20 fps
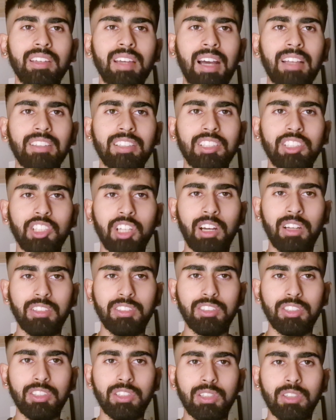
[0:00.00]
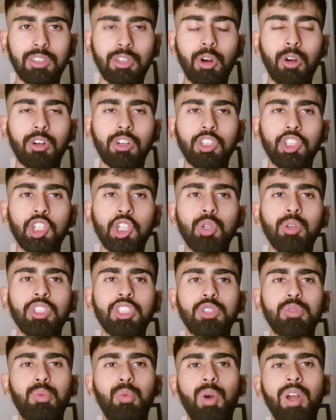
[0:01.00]
has a chance to not go
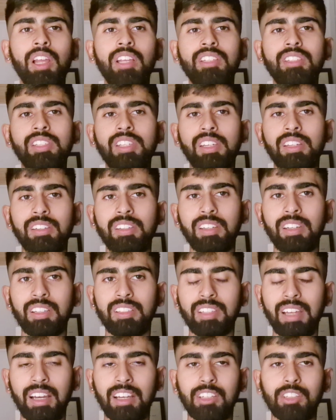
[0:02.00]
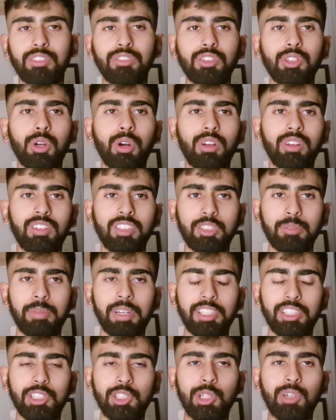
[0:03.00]
as well as the Indian attack have gone,
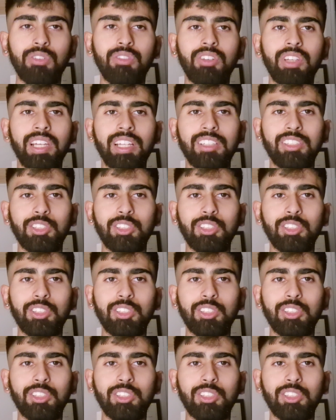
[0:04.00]
especially off late.